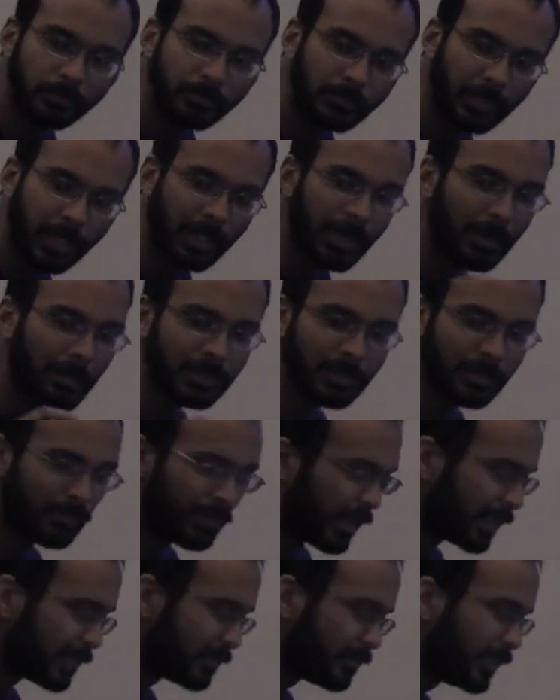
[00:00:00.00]
Yeah, it happens so like,
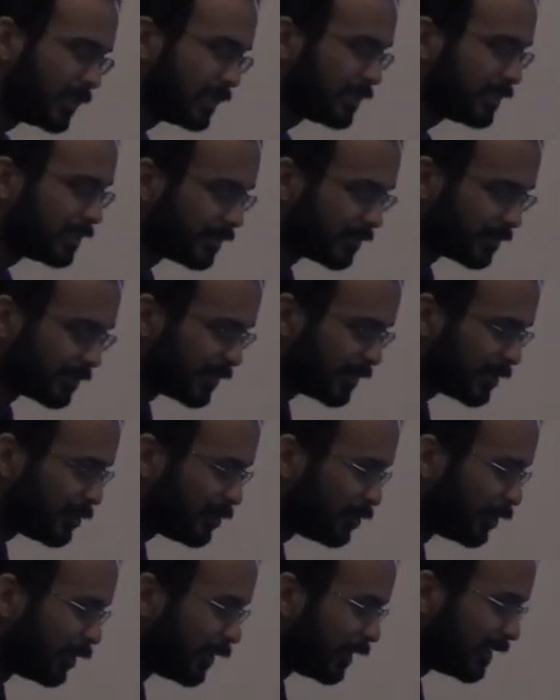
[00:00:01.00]
fast, but it still, it
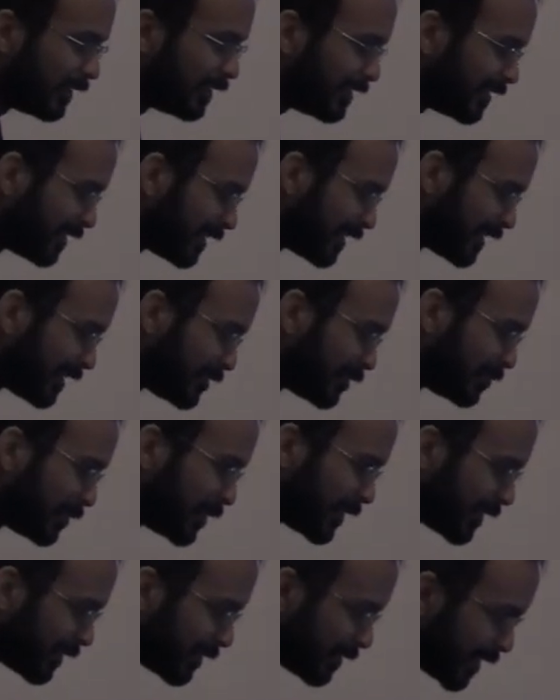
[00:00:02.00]
shouldn't. Like, it should
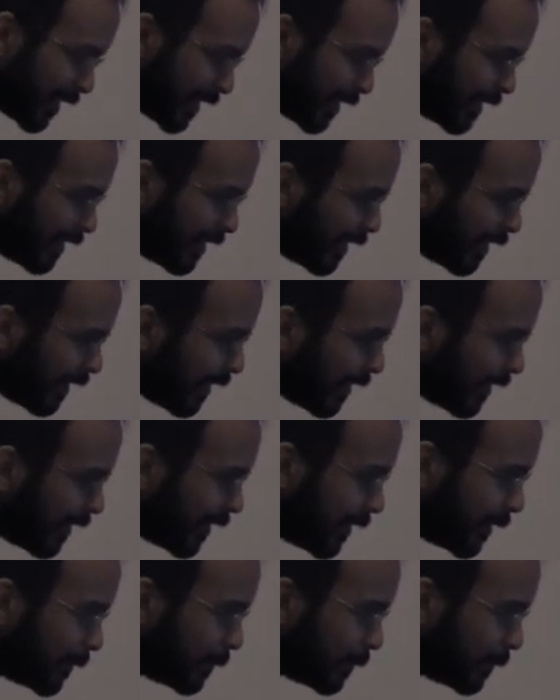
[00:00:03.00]
be the other way.